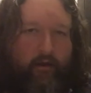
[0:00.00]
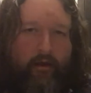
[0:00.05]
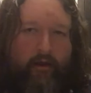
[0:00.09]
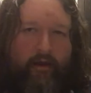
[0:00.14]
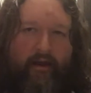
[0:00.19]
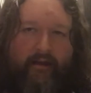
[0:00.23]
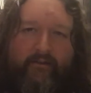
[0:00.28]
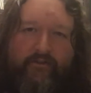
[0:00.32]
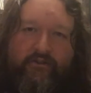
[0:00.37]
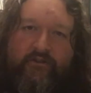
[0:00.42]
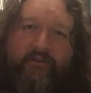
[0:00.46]

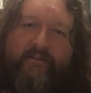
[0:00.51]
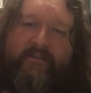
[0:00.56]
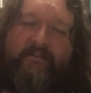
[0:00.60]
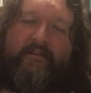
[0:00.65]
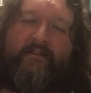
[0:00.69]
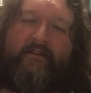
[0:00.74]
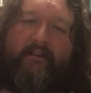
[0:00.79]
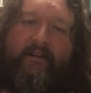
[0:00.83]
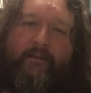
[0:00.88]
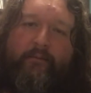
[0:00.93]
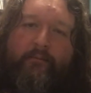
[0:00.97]

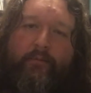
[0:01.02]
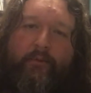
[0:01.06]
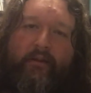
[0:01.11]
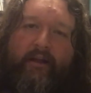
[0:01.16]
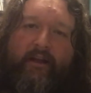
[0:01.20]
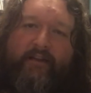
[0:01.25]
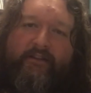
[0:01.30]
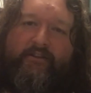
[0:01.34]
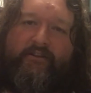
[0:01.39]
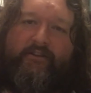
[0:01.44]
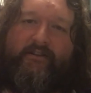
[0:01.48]
Interestingly,
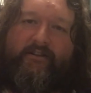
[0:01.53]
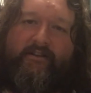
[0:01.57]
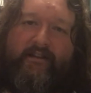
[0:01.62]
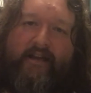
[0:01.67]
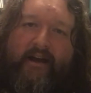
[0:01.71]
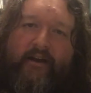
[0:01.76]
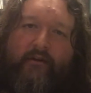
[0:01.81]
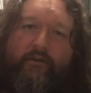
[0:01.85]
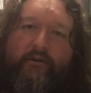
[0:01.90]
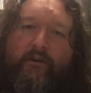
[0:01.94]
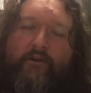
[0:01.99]
Blanche is
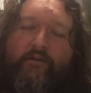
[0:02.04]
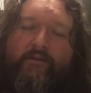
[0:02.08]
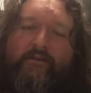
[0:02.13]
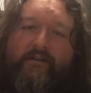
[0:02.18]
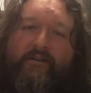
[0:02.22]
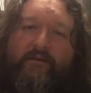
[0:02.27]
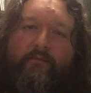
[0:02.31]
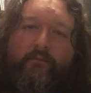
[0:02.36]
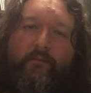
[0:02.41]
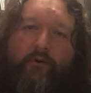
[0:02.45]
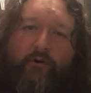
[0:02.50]
now
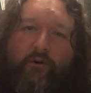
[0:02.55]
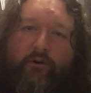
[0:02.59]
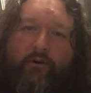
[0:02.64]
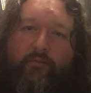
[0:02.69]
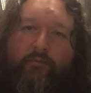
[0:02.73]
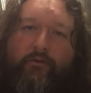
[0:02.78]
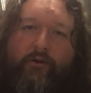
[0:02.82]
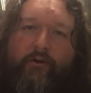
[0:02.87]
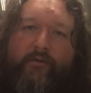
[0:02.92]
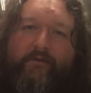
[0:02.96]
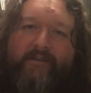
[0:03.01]
using more
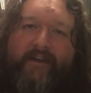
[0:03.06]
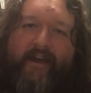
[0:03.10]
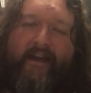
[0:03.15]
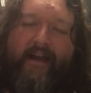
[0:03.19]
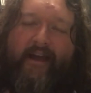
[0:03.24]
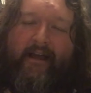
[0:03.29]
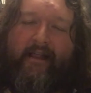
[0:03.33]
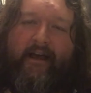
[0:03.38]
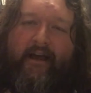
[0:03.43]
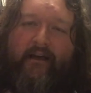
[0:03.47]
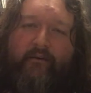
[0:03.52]

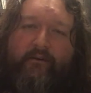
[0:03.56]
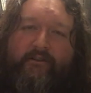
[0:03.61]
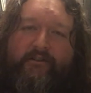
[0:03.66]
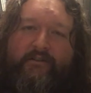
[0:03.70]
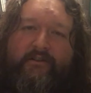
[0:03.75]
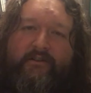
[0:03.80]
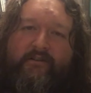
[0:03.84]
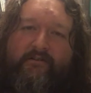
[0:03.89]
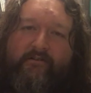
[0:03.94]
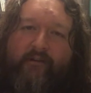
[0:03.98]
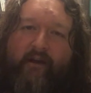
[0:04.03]
prosaic language to
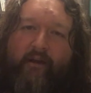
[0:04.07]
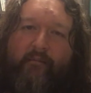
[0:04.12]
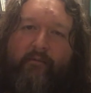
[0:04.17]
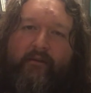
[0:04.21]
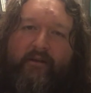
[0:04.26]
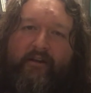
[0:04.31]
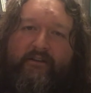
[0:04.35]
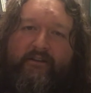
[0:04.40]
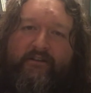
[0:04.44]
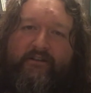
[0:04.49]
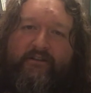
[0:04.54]
describe
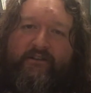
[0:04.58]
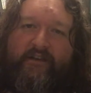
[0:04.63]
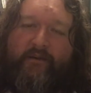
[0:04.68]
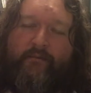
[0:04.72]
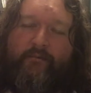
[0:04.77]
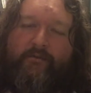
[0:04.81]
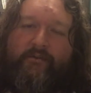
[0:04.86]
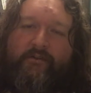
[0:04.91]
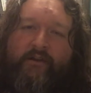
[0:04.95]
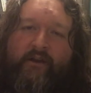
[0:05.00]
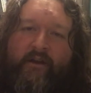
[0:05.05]

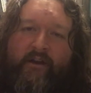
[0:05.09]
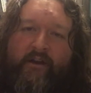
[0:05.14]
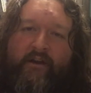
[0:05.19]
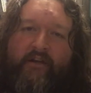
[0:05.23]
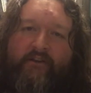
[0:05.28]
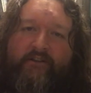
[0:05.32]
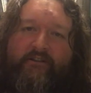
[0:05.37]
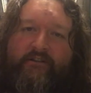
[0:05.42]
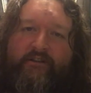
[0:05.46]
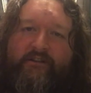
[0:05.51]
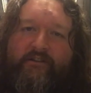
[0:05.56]
relationships.
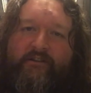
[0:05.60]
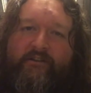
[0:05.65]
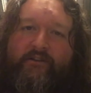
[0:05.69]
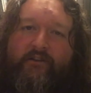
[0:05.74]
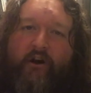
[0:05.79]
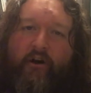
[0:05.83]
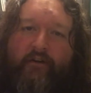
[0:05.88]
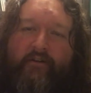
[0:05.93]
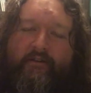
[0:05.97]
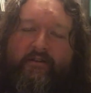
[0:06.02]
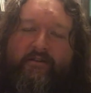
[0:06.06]
She's
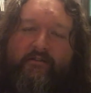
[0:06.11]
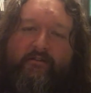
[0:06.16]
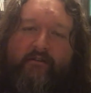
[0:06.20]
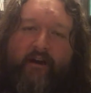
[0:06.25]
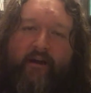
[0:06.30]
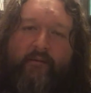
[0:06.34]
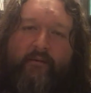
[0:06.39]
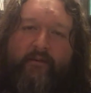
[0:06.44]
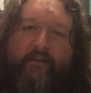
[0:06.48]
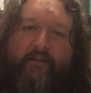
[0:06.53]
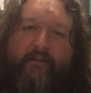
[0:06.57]
not
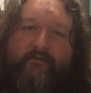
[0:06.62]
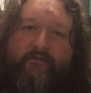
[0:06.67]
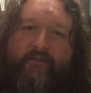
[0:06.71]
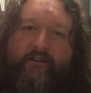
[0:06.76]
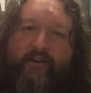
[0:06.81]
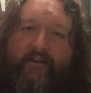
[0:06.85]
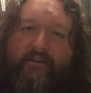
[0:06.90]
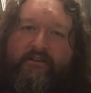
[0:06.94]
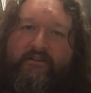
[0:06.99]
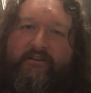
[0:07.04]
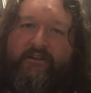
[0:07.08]
describing this
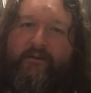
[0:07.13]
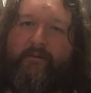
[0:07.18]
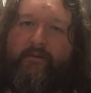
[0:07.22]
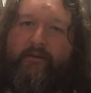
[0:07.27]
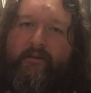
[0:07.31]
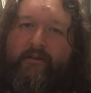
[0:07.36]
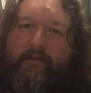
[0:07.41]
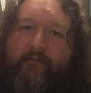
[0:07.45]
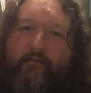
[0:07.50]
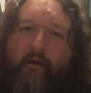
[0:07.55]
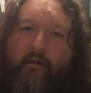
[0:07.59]
relationship
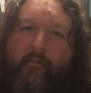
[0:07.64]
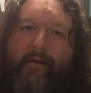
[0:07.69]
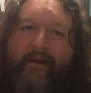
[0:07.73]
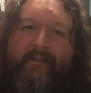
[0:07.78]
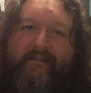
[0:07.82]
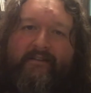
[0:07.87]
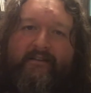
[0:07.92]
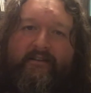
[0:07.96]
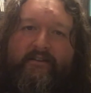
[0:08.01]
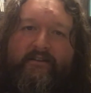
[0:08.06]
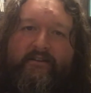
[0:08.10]
in the
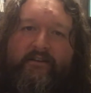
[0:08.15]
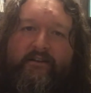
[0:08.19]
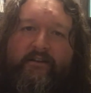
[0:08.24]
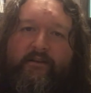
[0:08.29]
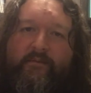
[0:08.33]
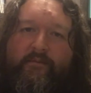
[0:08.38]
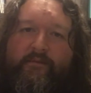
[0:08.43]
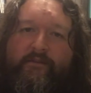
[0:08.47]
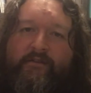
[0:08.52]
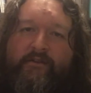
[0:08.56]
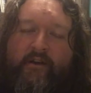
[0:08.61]
romantic
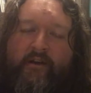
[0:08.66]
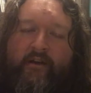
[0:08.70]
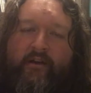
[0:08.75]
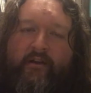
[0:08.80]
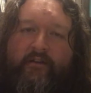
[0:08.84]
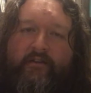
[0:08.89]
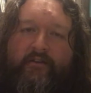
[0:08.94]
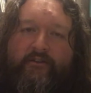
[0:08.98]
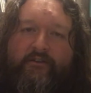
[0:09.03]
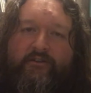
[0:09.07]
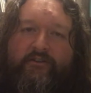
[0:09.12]
terms
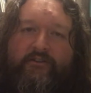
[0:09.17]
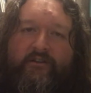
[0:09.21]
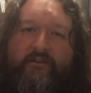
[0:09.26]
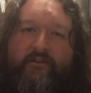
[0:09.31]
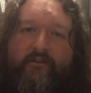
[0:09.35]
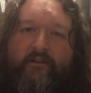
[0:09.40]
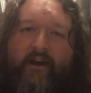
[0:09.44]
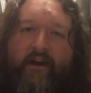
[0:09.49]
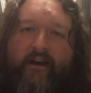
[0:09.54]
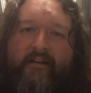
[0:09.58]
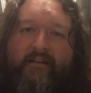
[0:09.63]
that
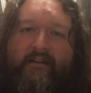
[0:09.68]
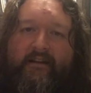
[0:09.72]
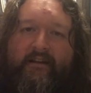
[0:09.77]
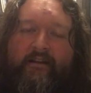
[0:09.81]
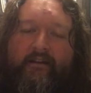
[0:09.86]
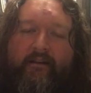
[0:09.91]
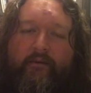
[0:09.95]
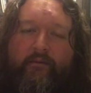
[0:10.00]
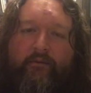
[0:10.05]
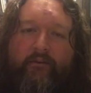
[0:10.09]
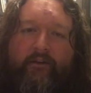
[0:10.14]
she
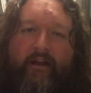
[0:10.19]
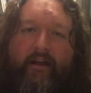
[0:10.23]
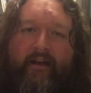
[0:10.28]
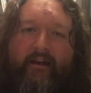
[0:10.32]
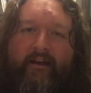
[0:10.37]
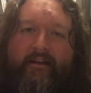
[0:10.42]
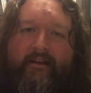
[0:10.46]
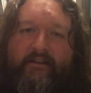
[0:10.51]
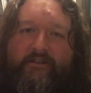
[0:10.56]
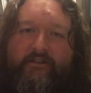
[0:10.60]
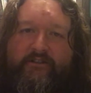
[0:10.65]
ideally would
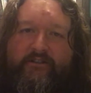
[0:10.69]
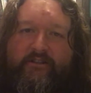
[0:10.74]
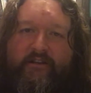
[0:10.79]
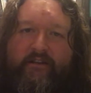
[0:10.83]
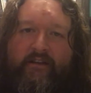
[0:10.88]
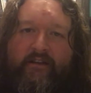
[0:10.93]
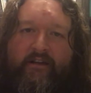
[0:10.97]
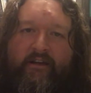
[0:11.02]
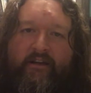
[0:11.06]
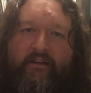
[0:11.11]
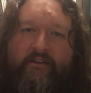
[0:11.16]
like, is she?
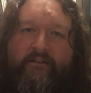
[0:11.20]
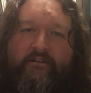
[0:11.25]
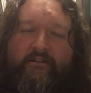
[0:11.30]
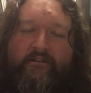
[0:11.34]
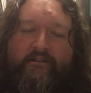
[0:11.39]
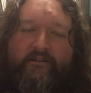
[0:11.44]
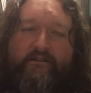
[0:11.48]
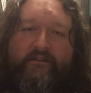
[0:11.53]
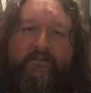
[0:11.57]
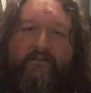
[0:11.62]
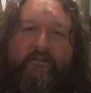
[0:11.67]

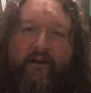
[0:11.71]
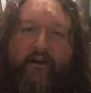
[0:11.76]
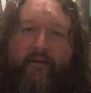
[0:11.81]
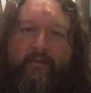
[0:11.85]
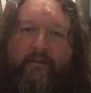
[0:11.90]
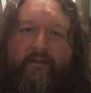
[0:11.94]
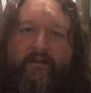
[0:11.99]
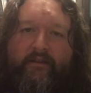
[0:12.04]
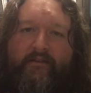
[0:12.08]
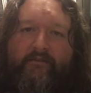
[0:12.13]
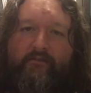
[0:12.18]
She's
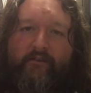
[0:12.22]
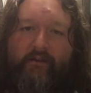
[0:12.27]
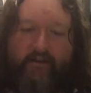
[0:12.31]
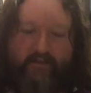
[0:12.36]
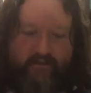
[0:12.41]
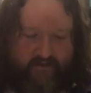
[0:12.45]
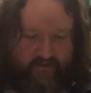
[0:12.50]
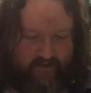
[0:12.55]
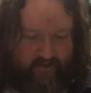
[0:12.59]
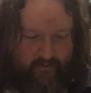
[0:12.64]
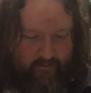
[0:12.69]
describing this
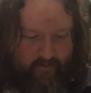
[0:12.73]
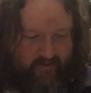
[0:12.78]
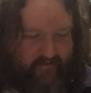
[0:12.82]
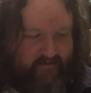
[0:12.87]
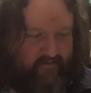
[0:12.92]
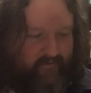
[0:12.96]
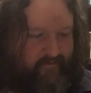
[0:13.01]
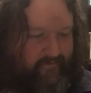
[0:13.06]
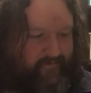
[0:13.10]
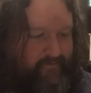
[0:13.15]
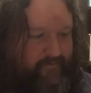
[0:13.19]
relationship as
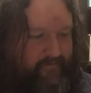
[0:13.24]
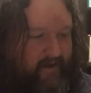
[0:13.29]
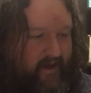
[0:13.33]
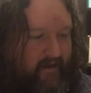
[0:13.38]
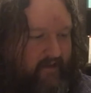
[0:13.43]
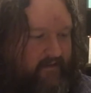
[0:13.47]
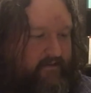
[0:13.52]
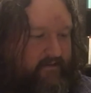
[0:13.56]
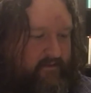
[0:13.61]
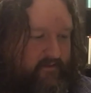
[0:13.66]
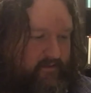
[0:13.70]
a
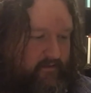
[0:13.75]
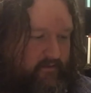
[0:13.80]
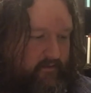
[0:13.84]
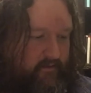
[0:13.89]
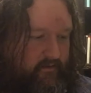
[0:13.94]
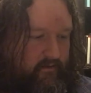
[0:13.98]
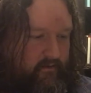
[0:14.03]
fix.